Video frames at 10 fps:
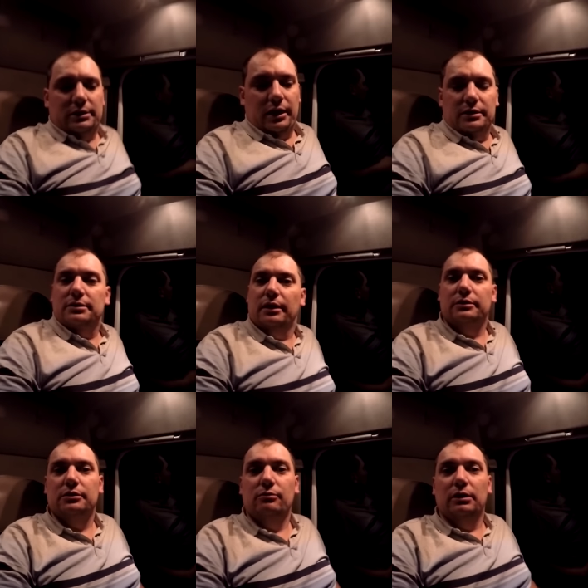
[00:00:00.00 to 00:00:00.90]
yes, that's
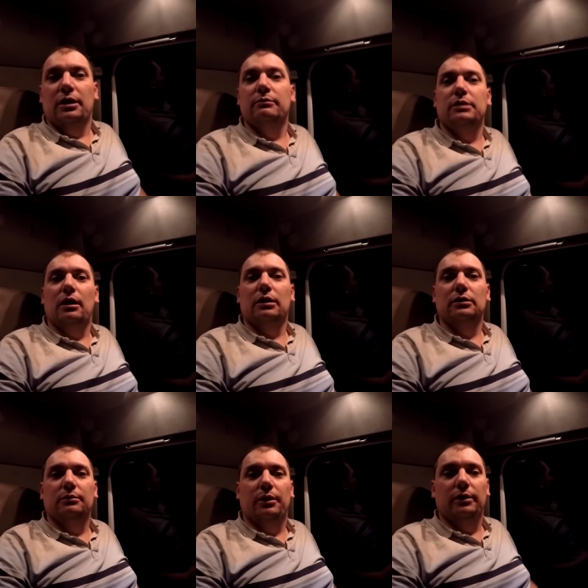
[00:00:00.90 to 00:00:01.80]
the one I'm talking
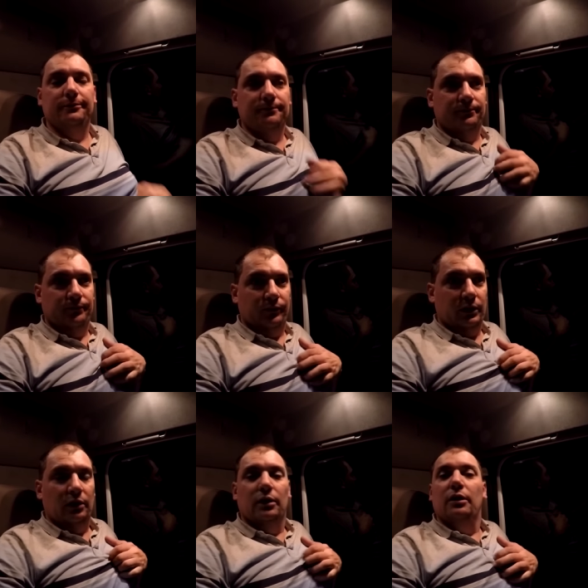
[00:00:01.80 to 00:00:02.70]
about.
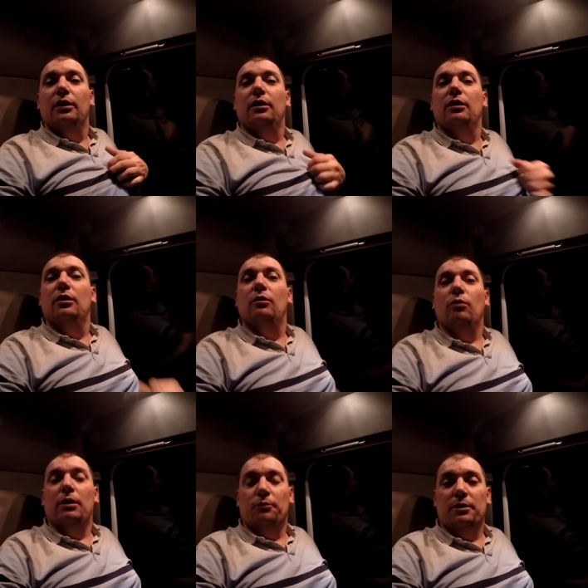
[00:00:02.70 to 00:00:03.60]

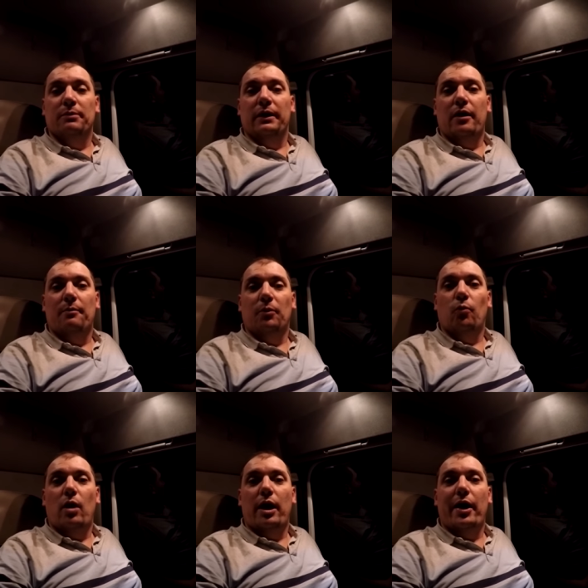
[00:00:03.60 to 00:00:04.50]
When we met up a
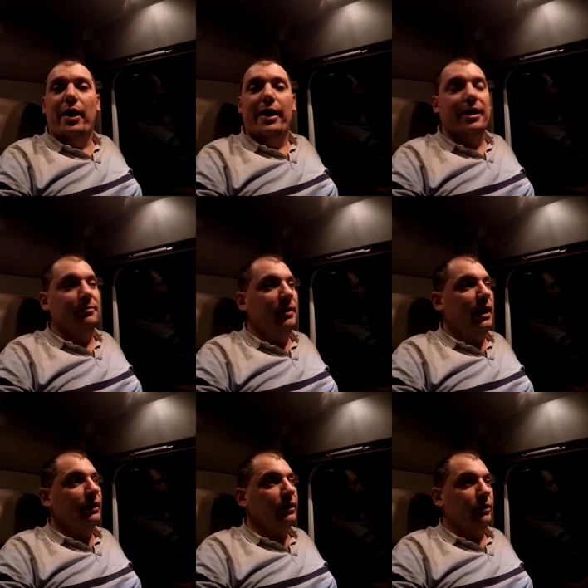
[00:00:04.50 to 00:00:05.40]
while
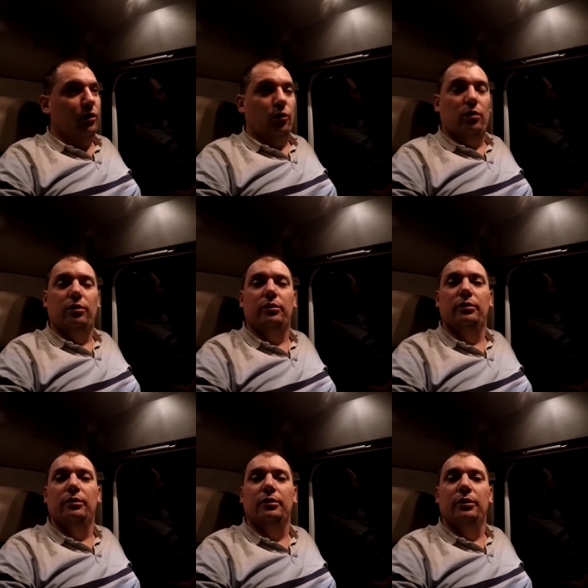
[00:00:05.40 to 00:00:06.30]
back ago,
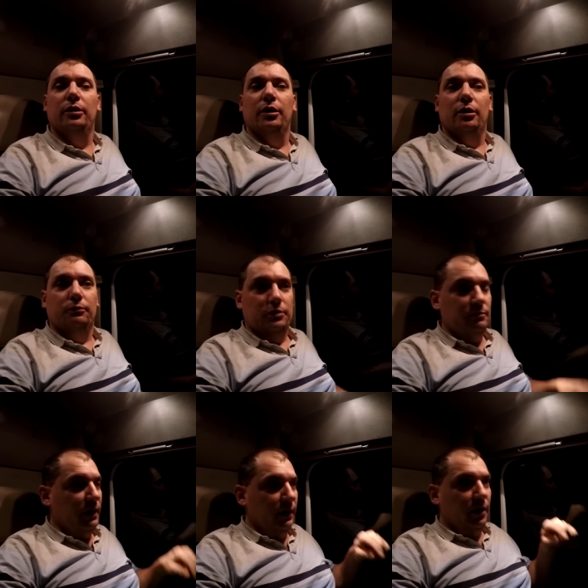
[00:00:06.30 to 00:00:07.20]
we
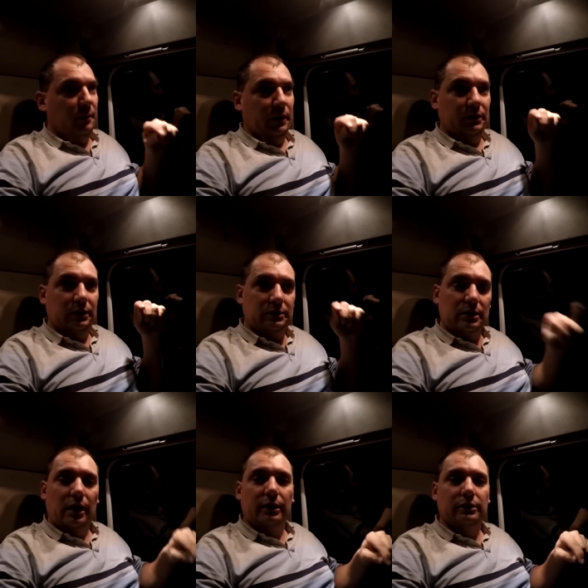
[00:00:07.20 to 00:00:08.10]
met up at
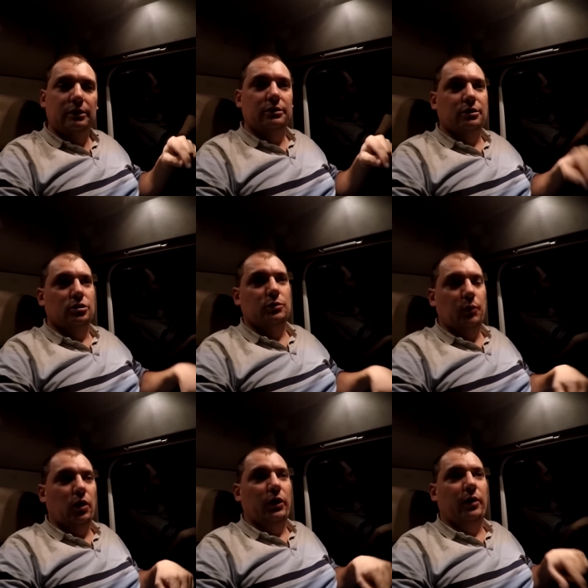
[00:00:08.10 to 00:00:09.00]
exactly this
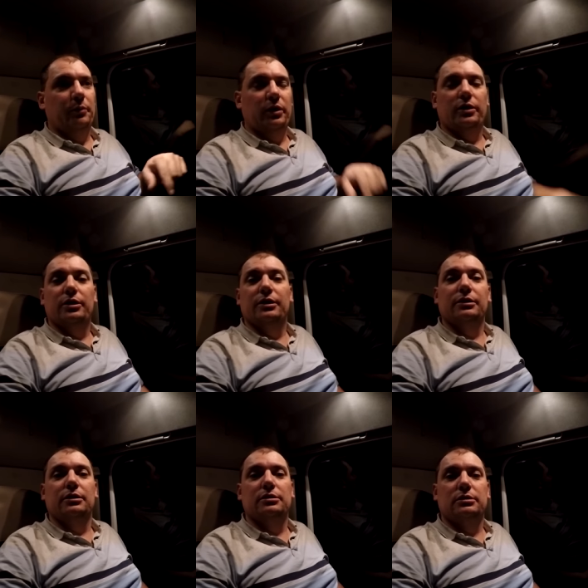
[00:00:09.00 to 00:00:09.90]
spot up here at
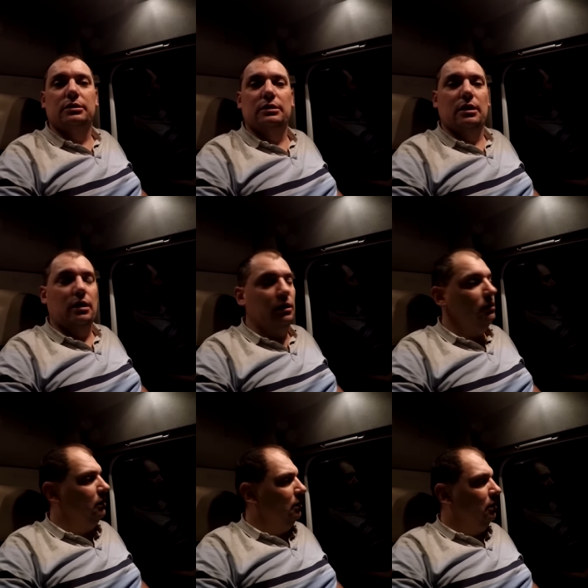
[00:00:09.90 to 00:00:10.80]
this T A,
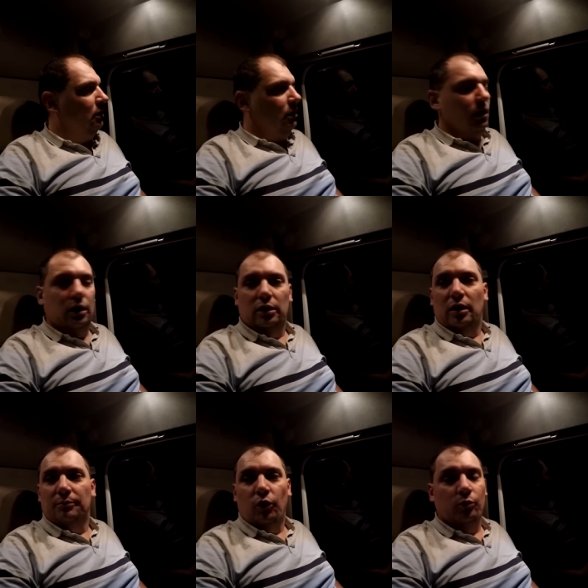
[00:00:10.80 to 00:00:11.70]
and
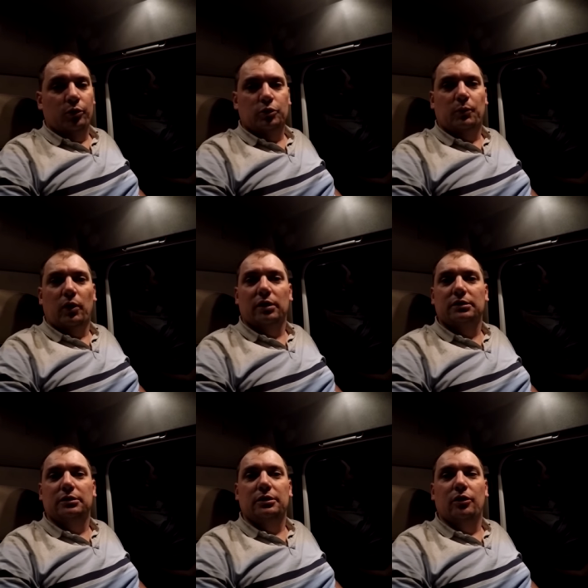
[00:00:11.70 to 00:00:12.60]
I'm almost parked
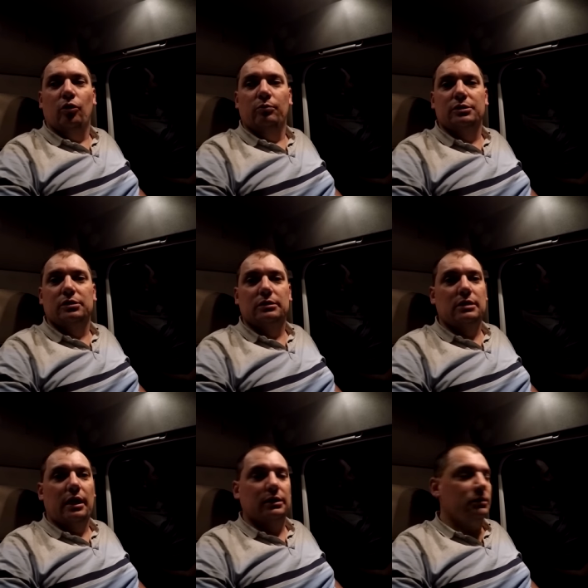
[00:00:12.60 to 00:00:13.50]
in the almost
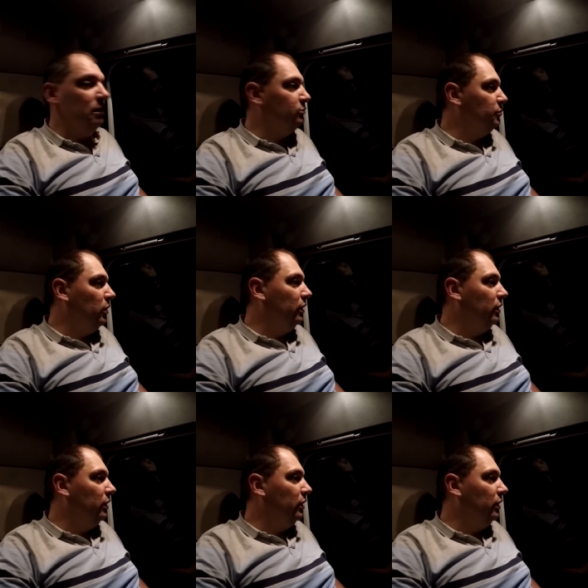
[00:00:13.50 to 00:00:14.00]
exact same spot,